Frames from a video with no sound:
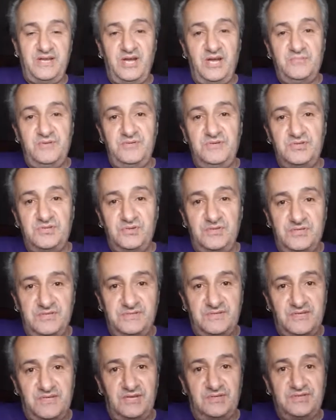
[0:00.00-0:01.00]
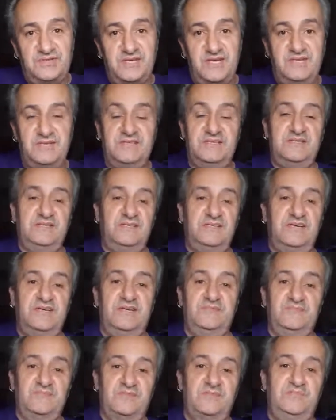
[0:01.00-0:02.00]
I hope you're enjoying the content, and we'll